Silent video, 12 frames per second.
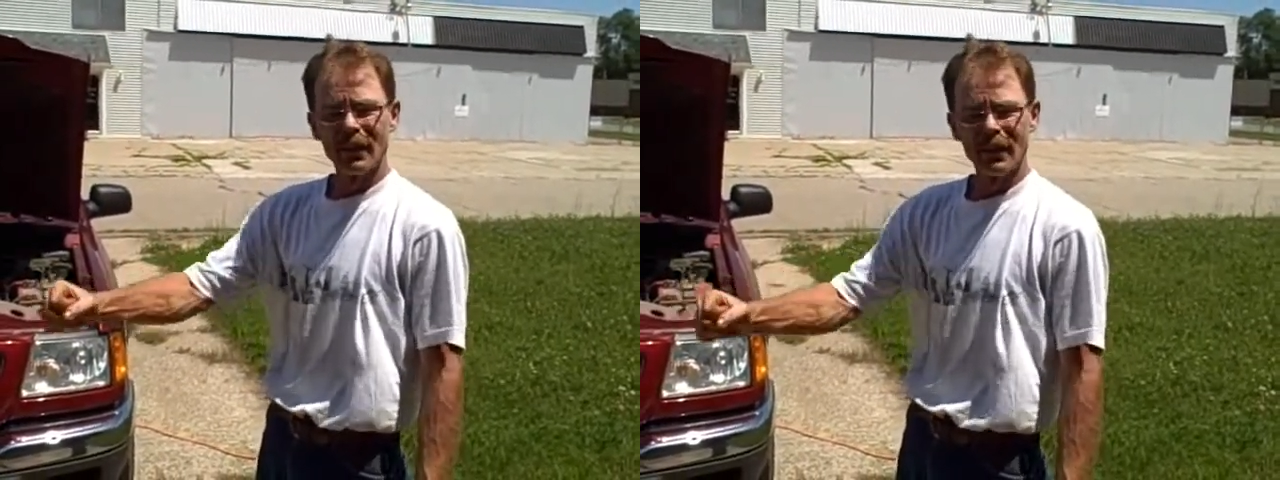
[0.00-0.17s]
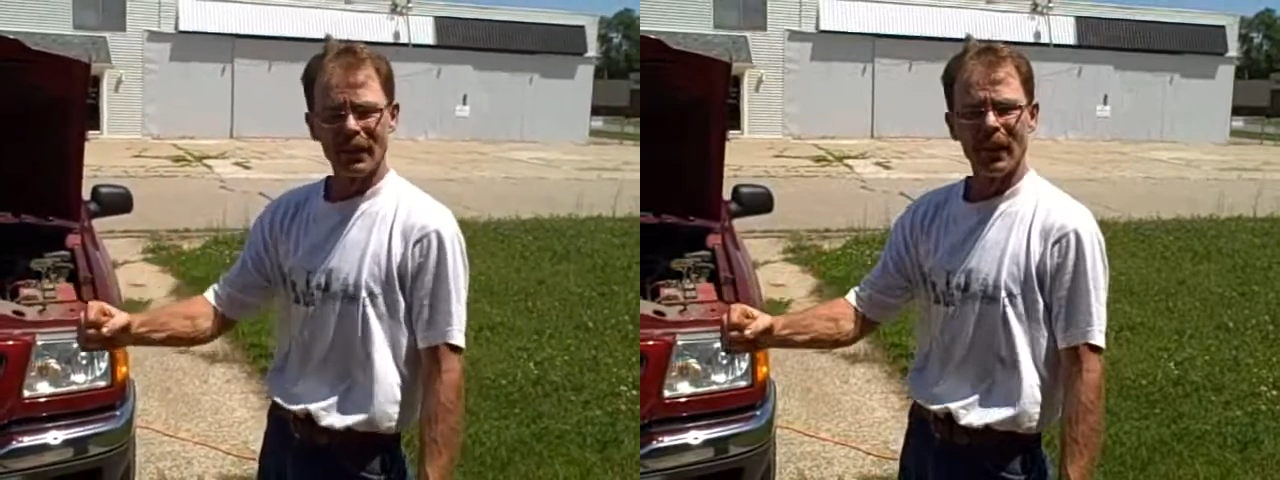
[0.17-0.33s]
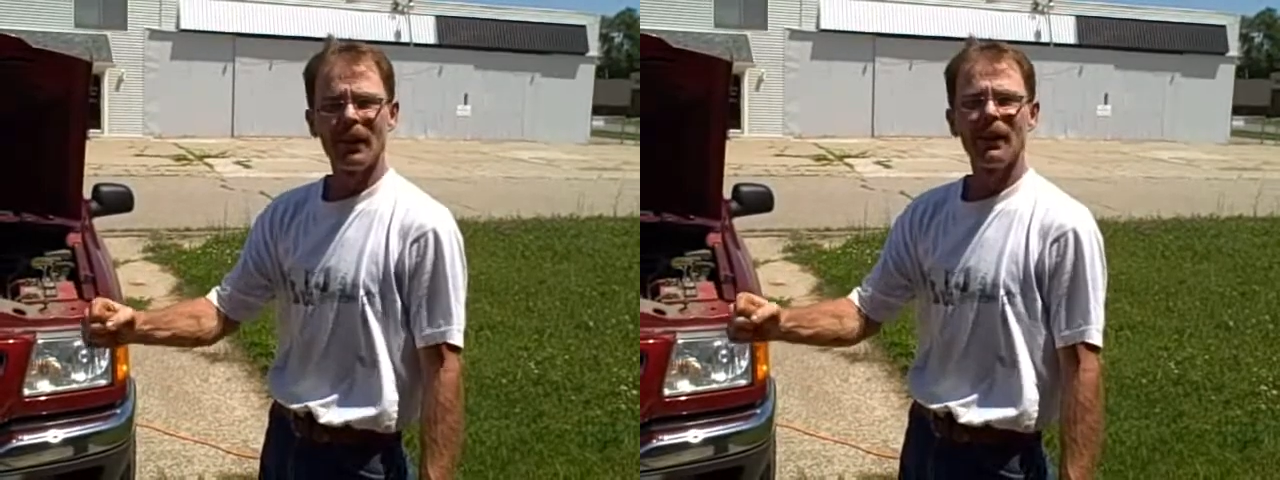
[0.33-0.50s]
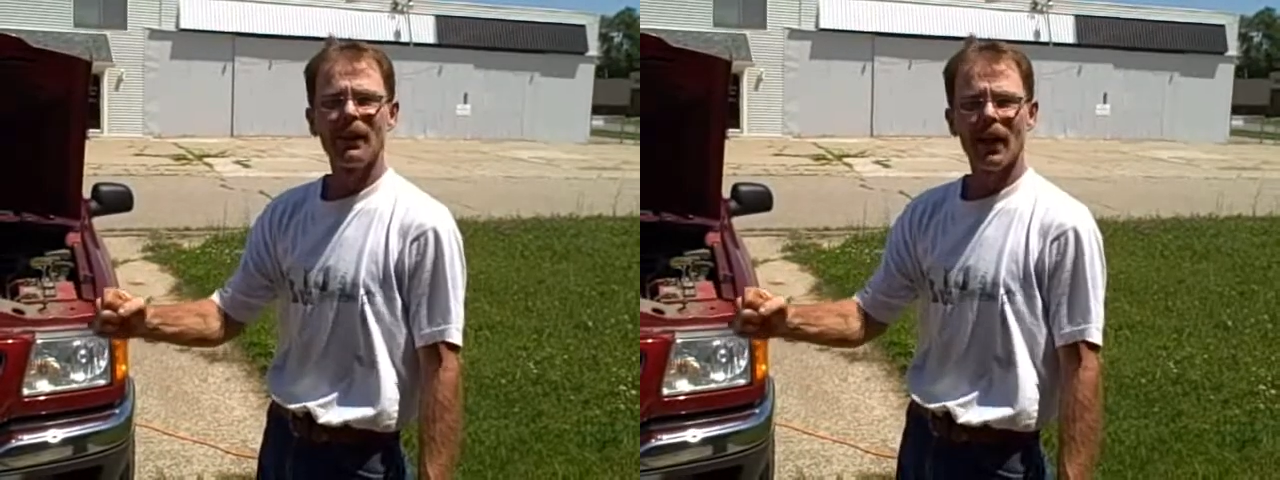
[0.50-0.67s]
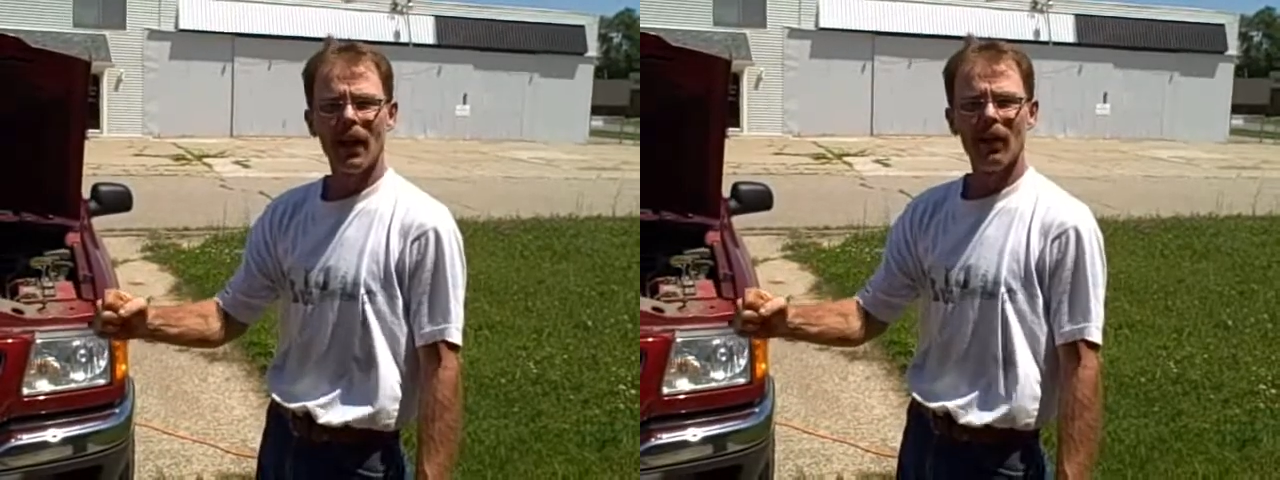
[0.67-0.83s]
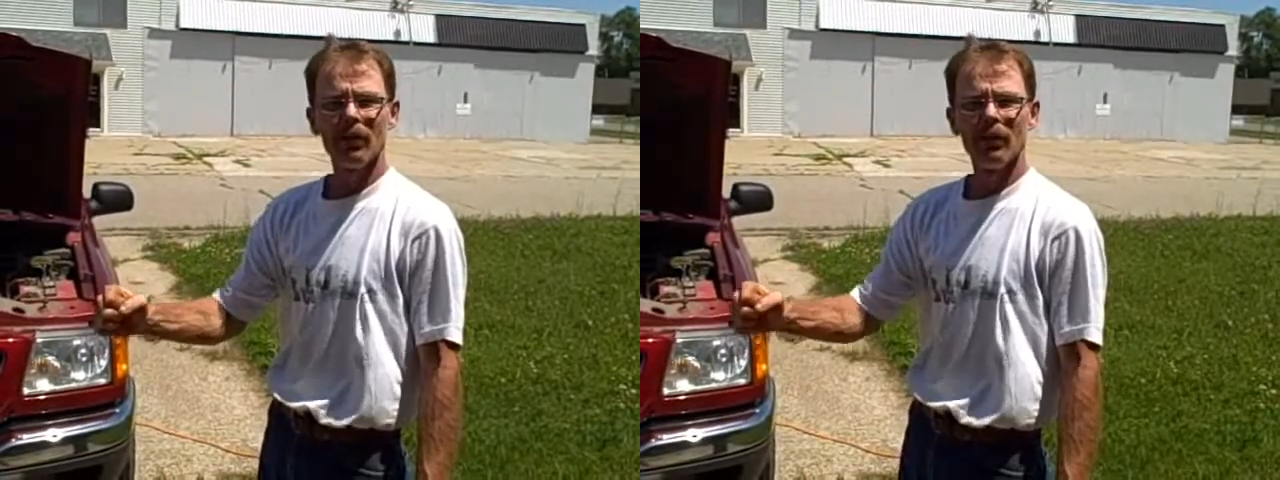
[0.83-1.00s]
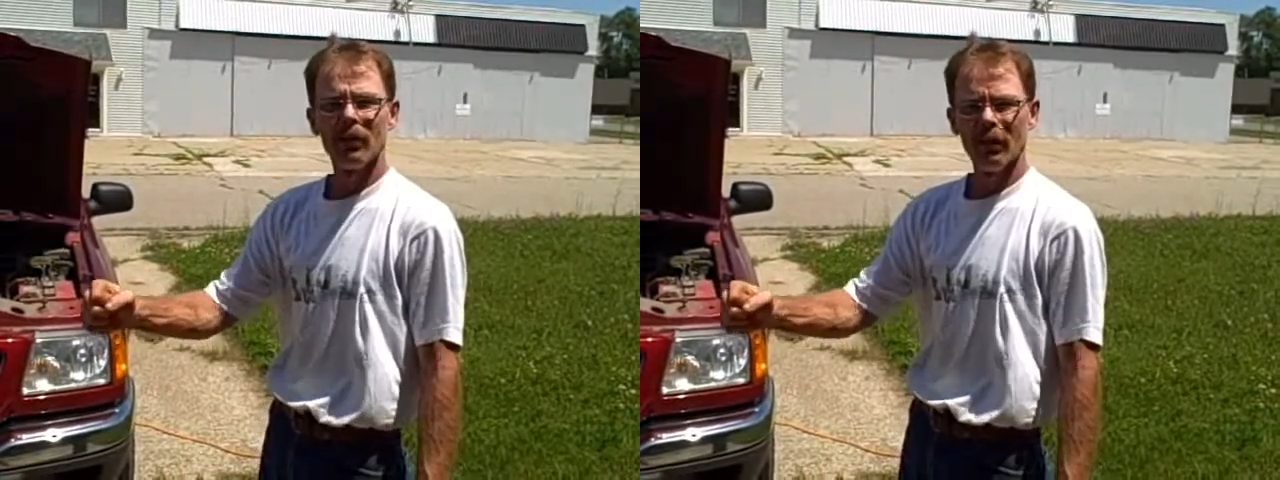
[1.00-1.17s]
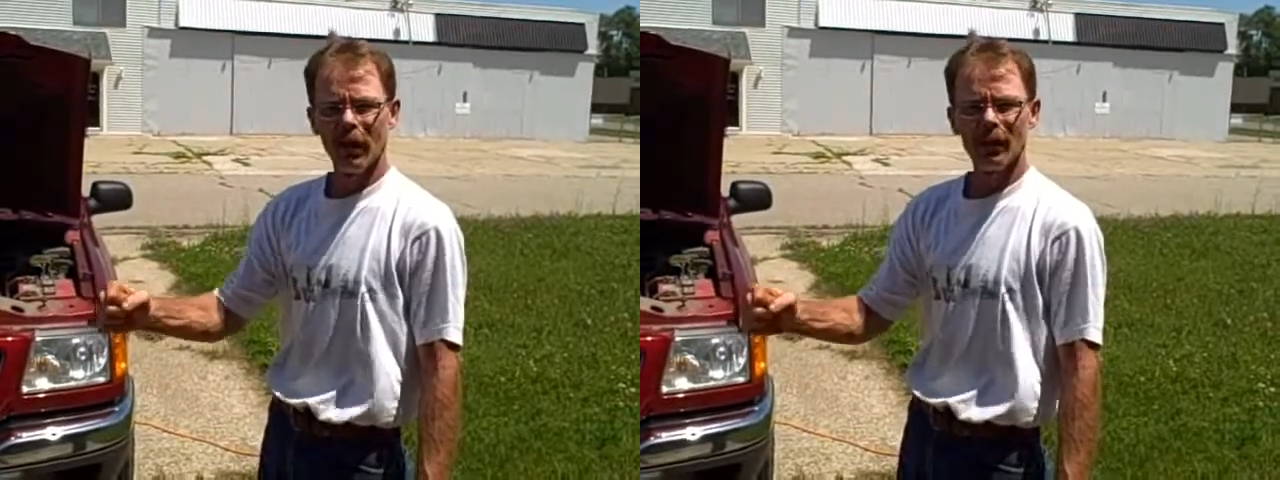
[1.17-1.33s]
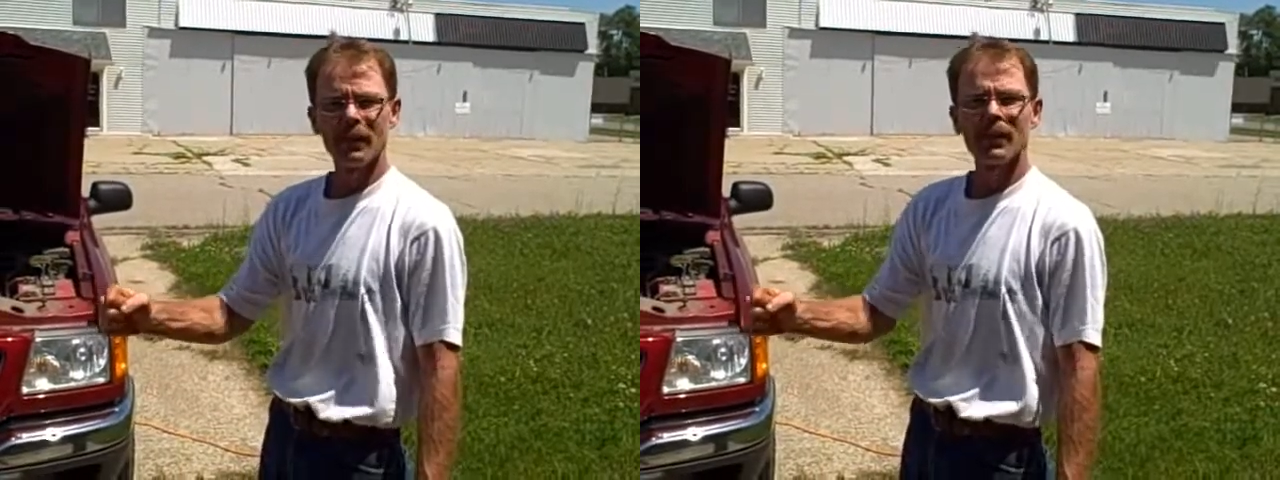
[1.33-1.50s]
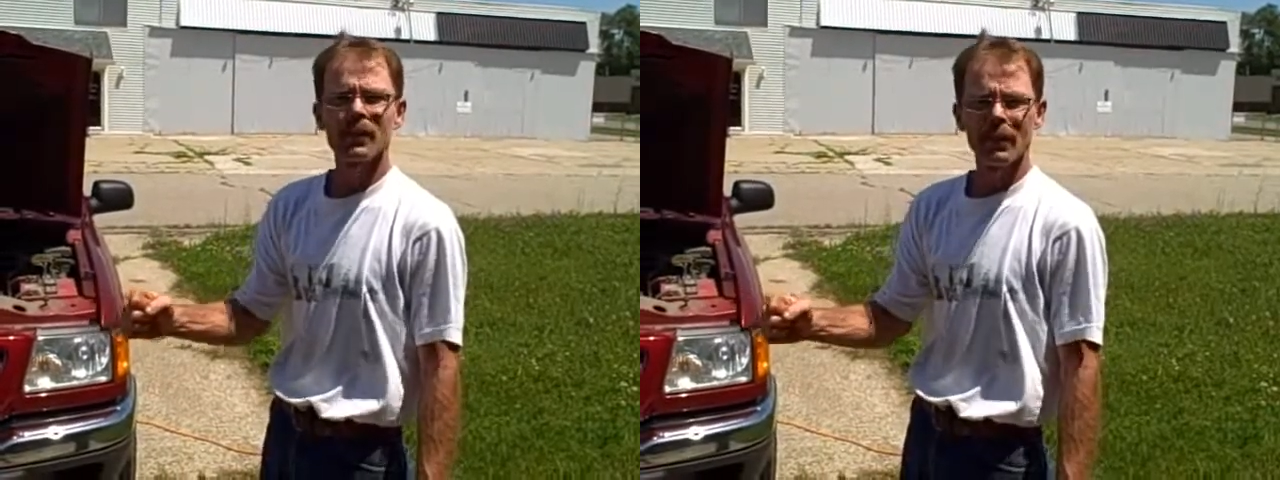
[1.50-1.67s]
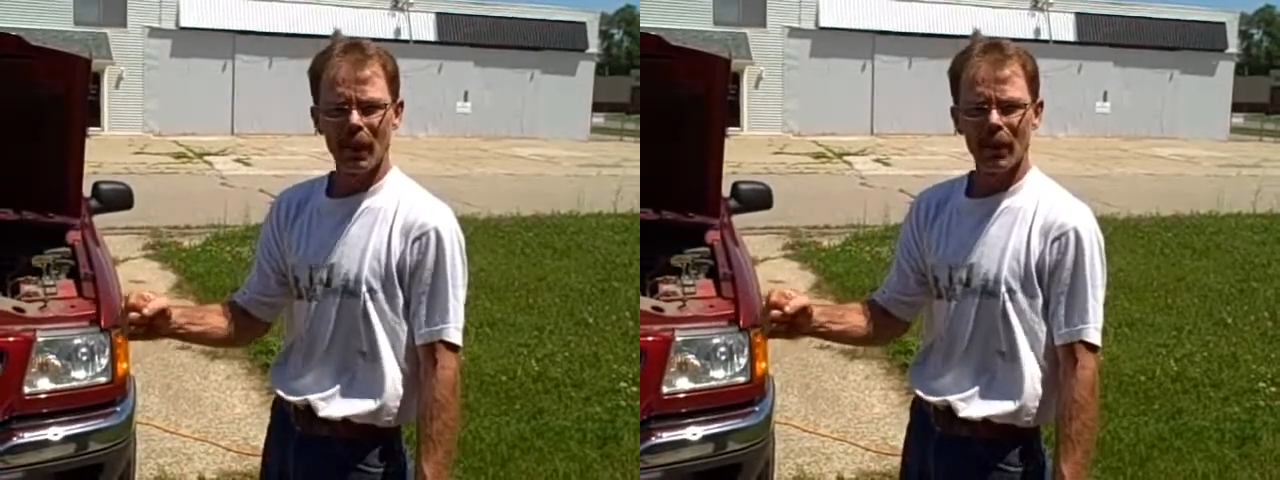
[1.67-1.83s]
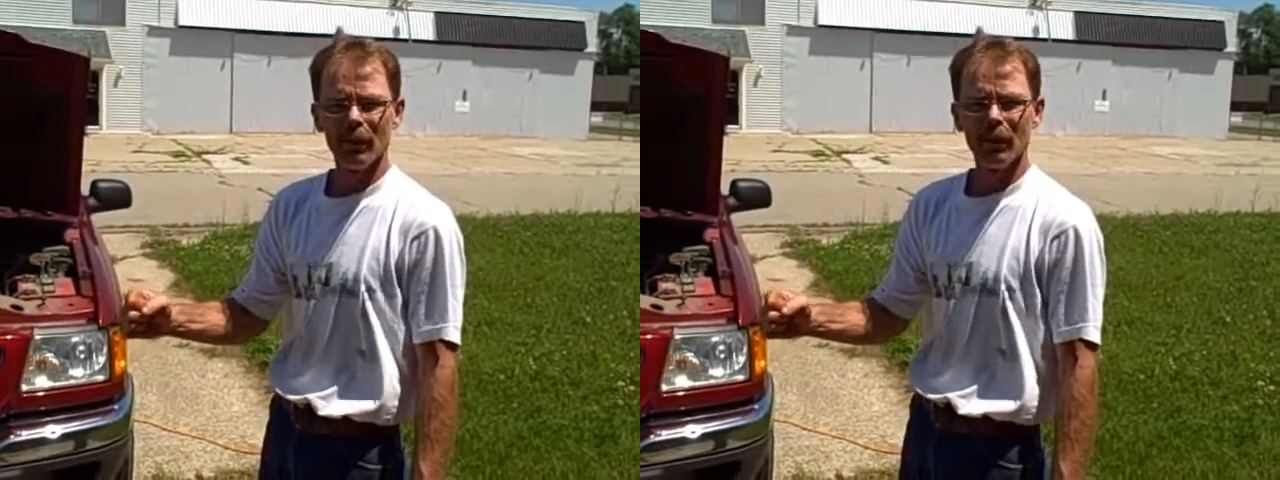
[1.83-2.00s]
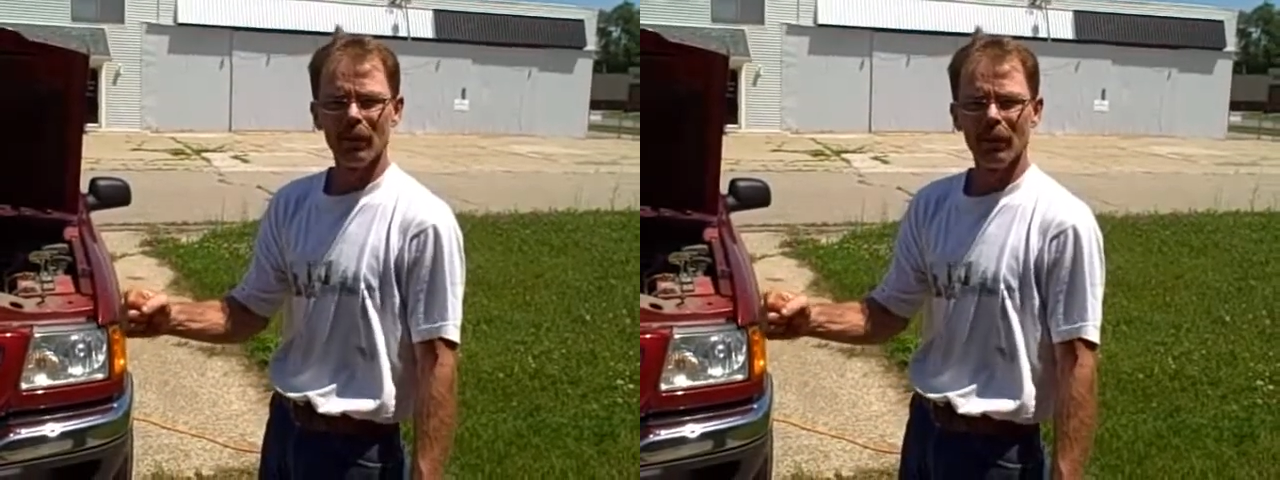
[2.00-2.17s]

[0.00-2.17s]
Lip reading: snug it down, nice and snug.